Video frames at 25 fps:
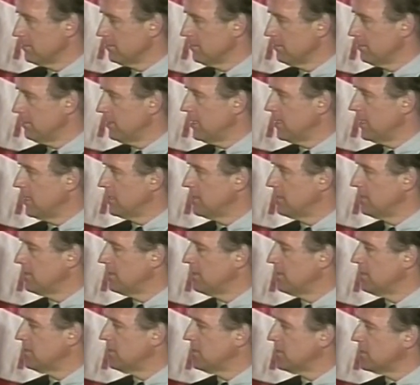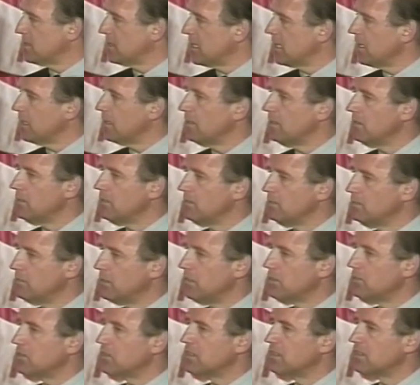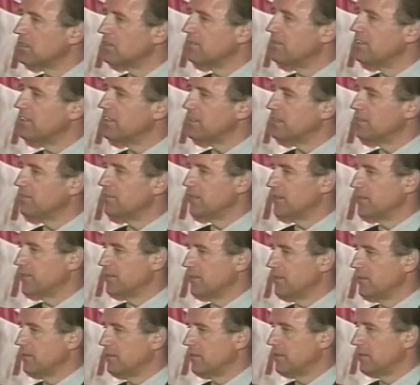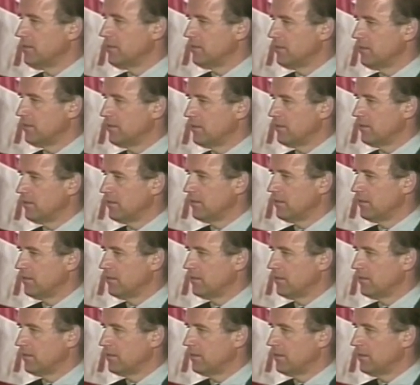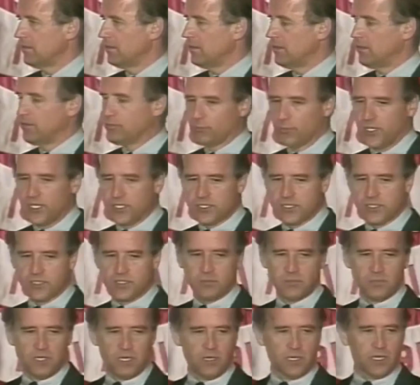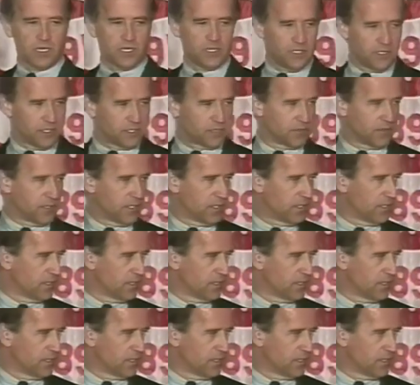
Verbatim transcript: Because it's the single most divisive issue in recent American history.